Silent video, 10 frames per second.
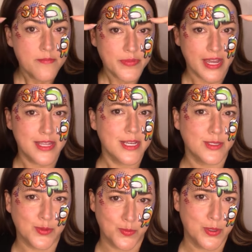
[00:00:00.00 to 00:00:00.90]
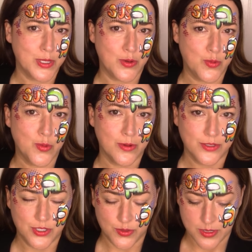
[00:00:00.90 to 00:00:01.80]
I think it's really cool
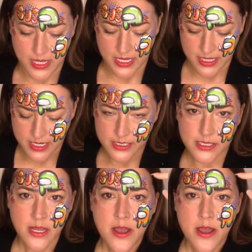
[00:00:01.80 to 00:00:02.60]
to do it like this.